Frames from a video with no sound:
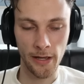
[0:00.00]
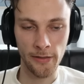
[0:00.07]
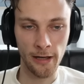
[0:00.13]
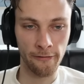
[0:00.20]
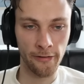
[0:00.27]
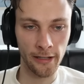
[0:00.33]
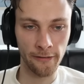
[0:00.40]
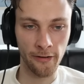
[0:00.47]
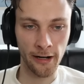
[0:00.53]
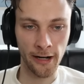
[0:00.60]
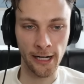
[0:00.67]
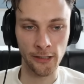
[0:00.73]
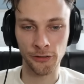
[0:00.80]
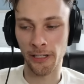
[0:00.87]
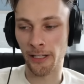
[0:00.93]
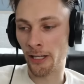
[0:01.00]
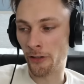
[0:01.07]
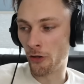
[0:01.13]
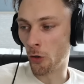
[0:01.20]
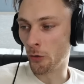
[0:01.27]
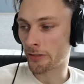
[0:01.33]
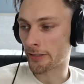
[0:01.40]
And then I found the fire hydrant, and I
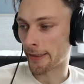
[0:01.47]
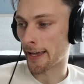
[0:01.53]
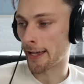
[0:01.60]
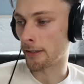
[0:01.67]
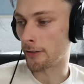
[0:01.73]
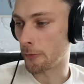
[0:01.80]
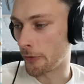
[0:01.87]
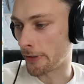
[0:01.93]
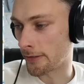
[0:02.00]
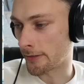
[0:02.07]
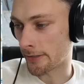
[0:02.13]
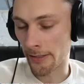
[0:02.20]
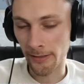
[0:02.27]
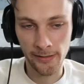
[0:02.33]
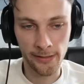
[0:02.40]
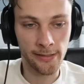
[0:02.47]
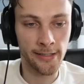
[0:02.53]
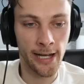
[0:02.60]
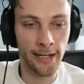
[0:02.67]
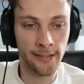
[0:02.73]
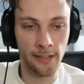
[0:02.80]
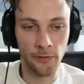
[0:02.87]
noticed that we can see it's the
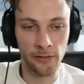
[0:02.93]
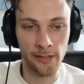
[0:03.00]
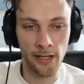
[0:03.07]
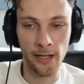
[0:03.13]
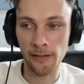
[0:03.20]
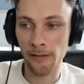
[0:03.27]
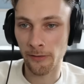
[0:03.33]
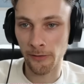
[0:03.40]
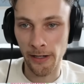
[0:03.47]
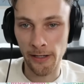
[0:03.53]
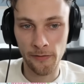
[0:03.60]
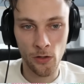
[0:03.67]
exact same design, right?